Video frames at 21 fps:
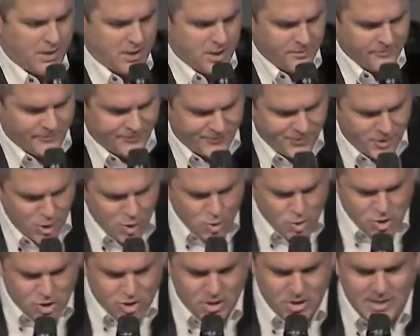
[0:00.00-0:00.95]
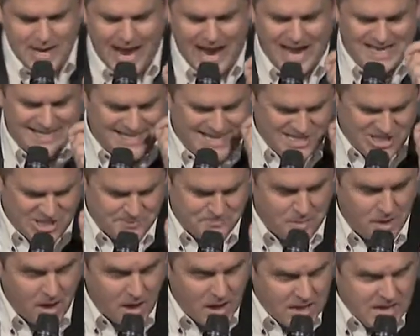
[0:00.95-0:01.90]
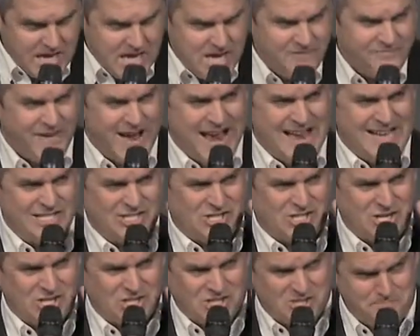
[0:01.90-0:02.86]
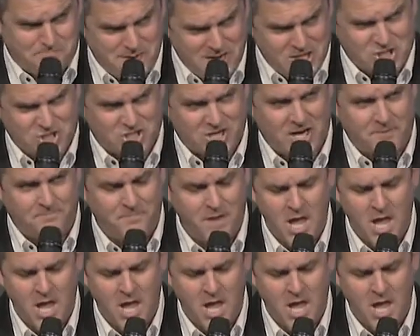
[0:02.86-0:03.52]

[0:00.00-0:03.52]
confusion and disbelief and suspicion